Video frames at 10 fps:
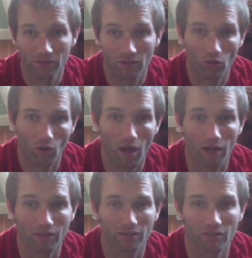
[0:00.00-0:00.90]

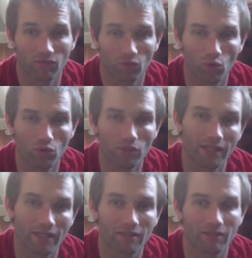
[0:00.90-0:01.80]
across the full
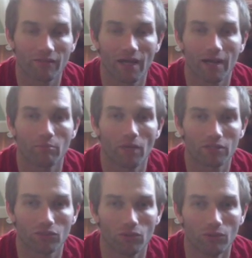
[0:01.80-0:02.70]
length of that
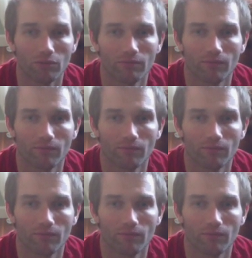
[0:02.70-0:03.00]
muscle.